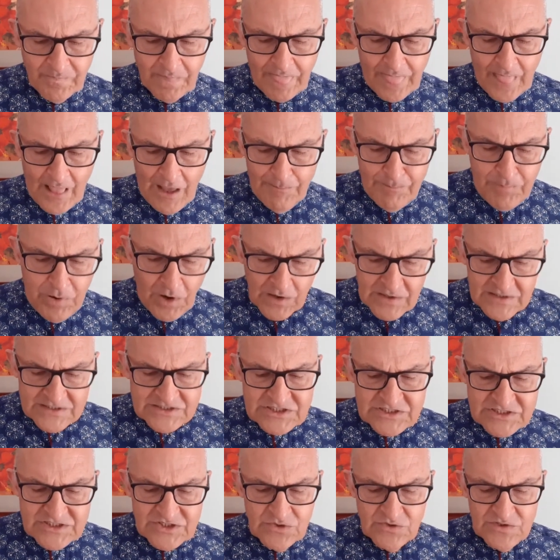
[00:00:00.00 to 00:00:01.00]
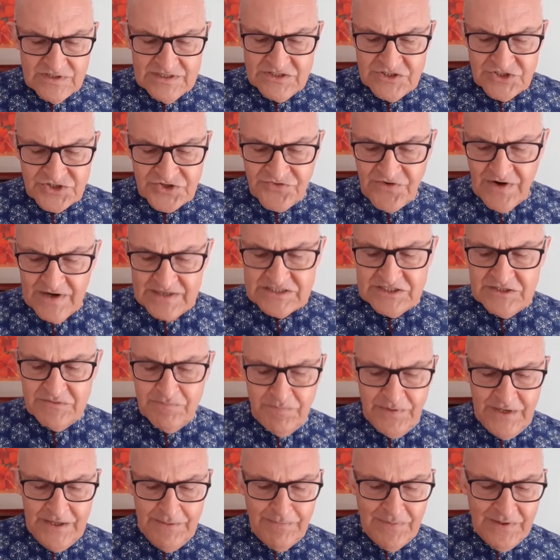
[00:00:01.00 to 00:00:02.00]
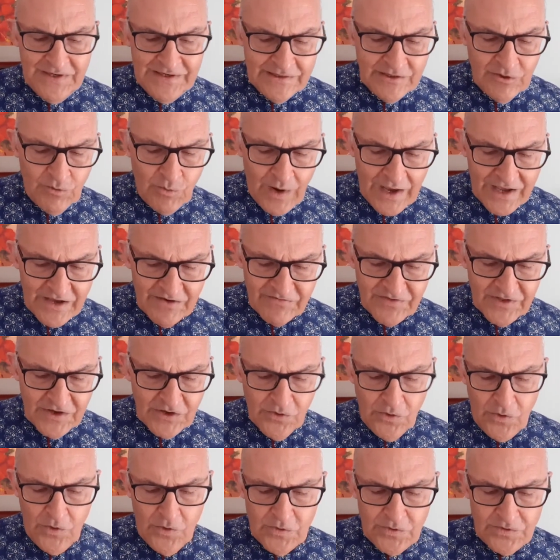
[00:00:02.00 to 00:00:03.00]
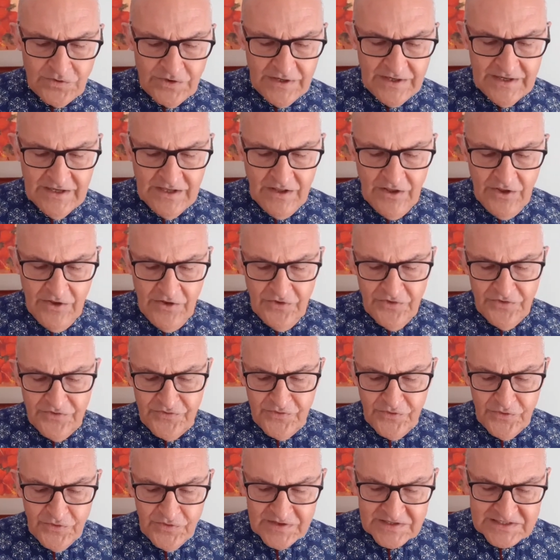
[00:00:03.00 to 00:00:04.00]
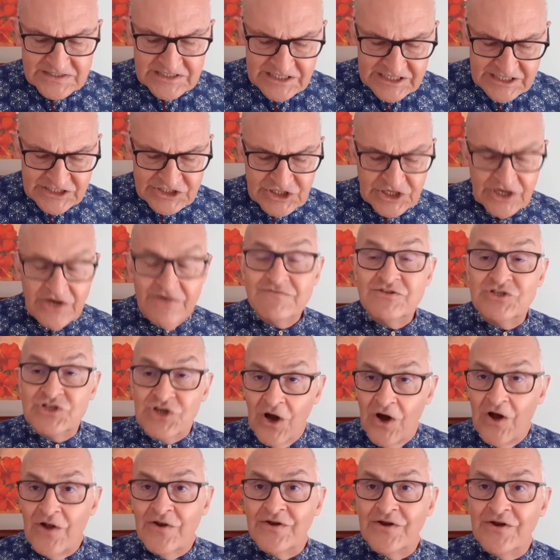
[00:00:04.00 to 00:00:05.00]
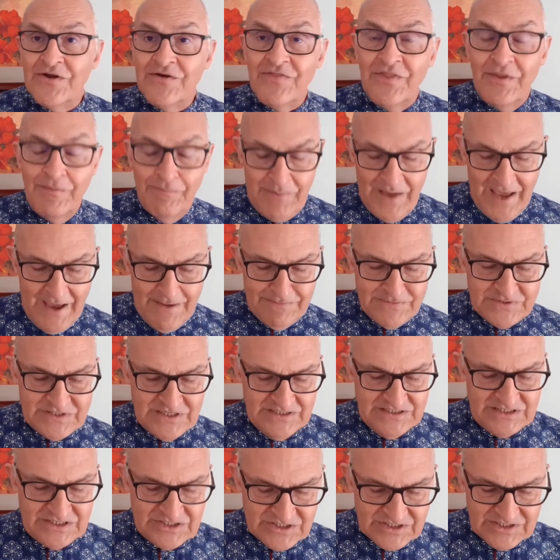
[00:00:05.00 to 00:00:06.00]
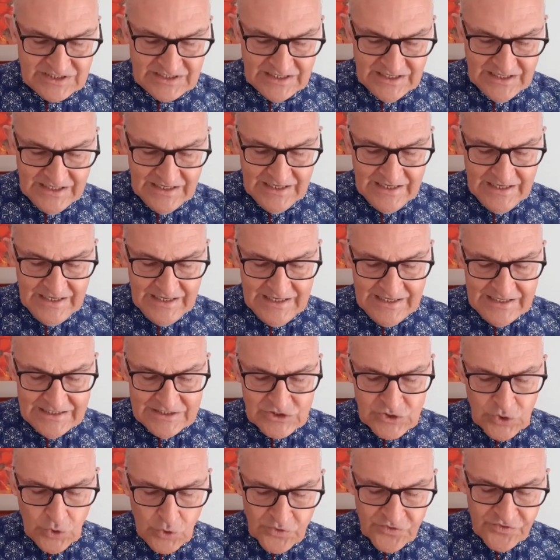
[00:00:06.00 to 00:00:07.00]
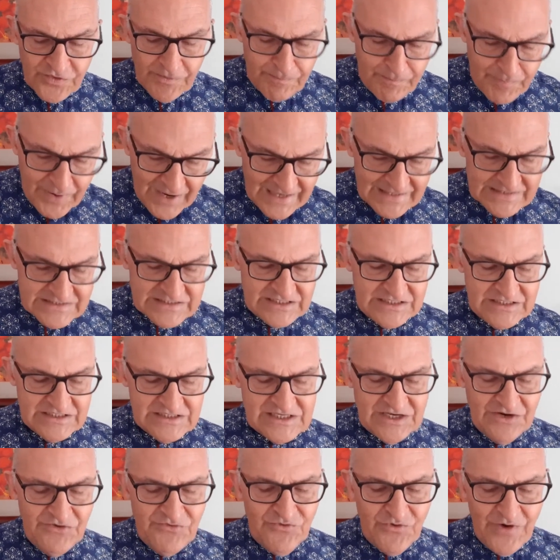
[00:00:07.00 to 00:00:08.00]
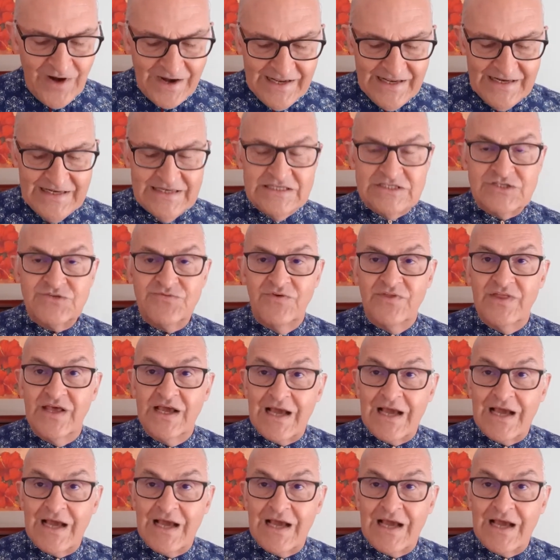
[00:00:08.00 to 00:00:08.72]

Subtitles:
Apollos instructed people in the way of the Lord through the teaching of John the Baptist. He taught repentance and readiness for the